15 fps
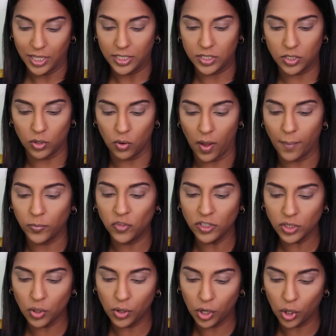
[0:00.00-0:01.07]
So I'm
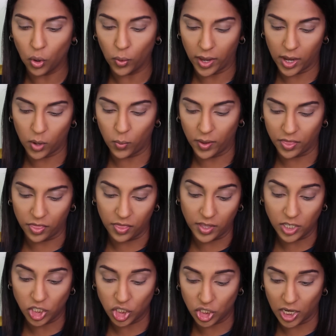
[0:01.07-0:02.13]
just going to go in with
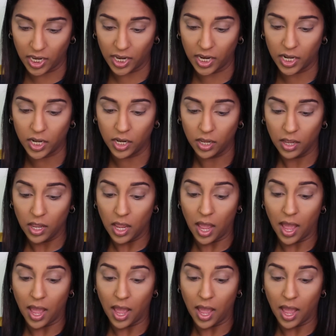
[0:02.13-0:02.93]
the shade